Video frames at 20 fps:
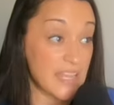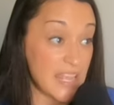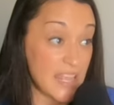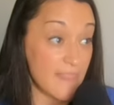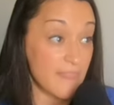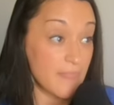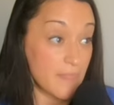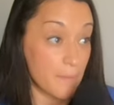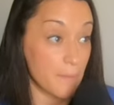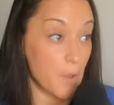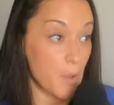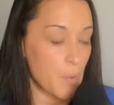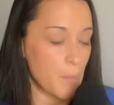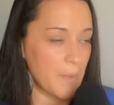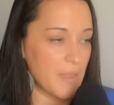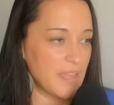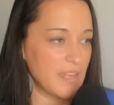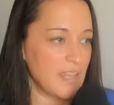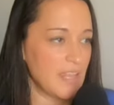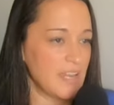in the
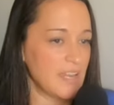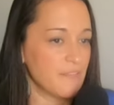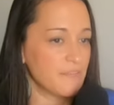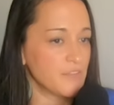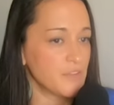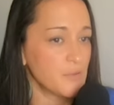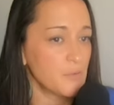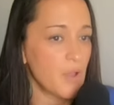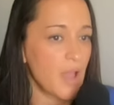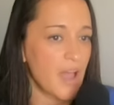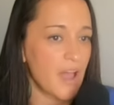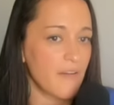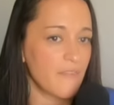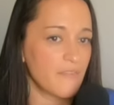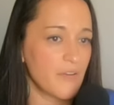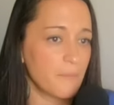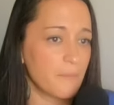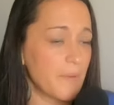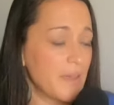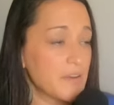moment and if you have
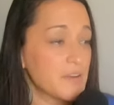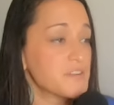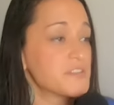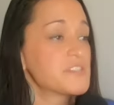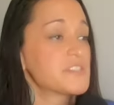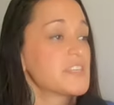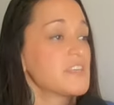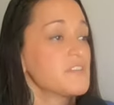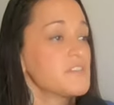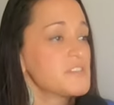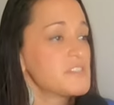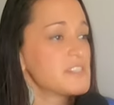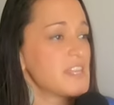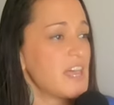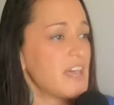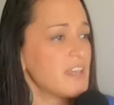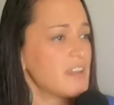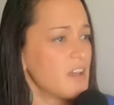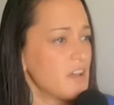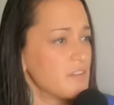better skill
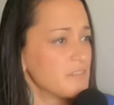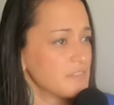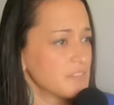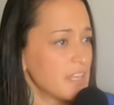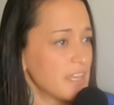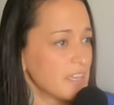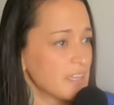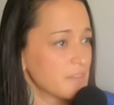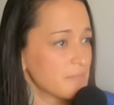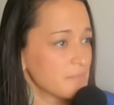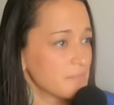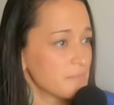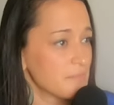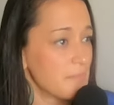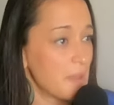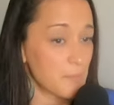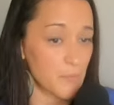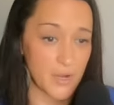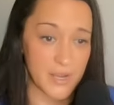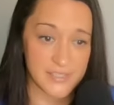set of like
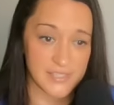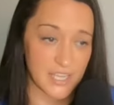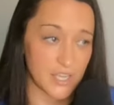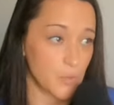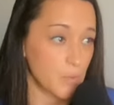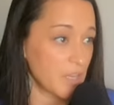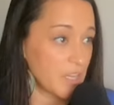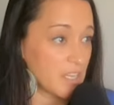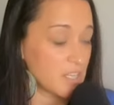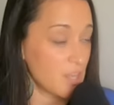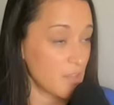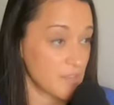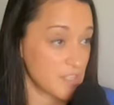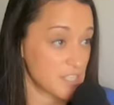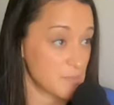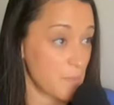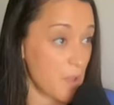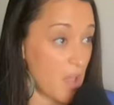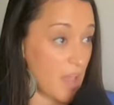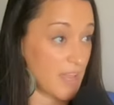memorizing quick and on the
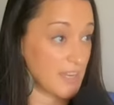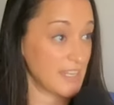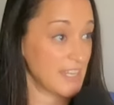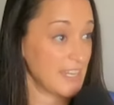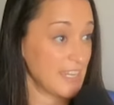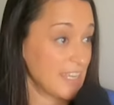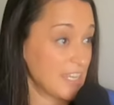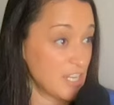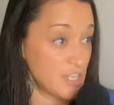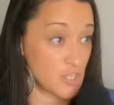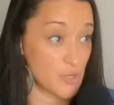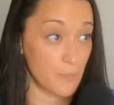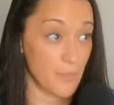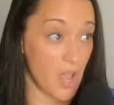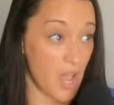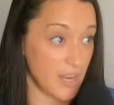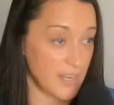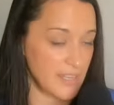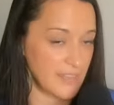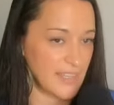spot and getting it in your
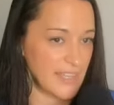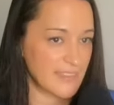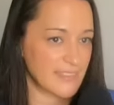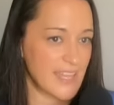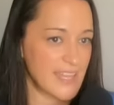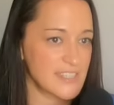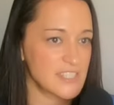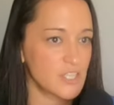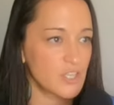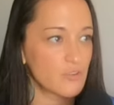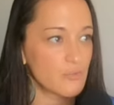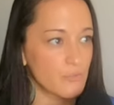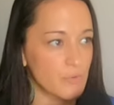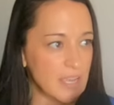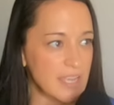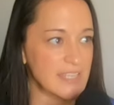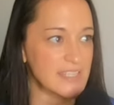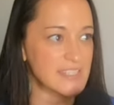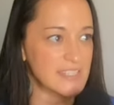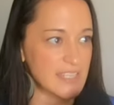body like that's a
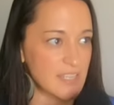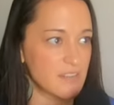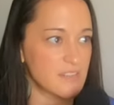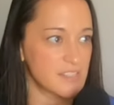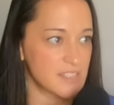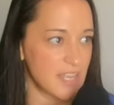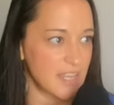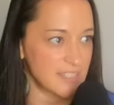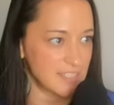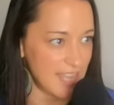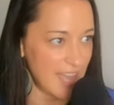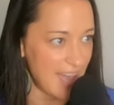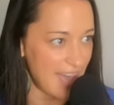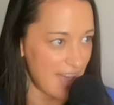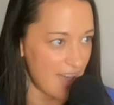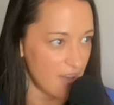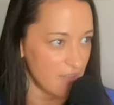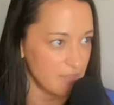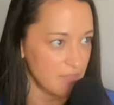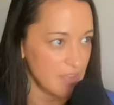great skill set to
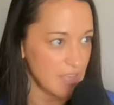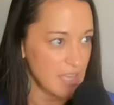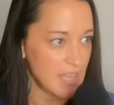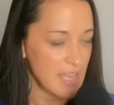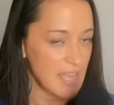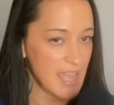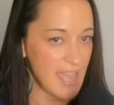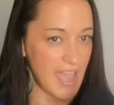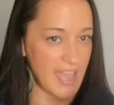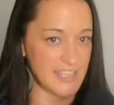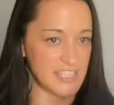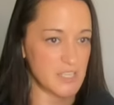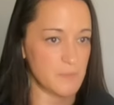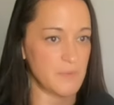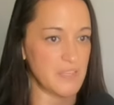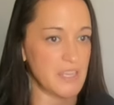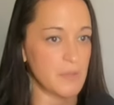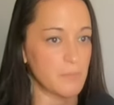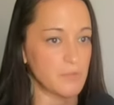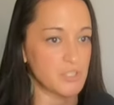have and to
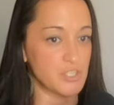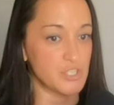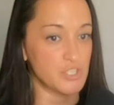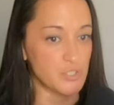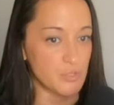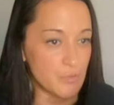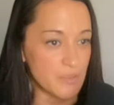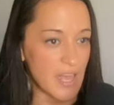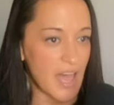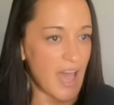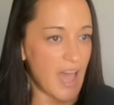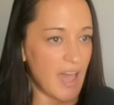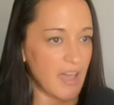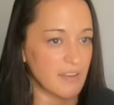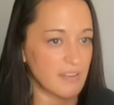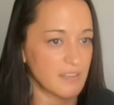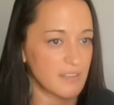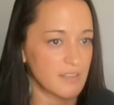be able to do that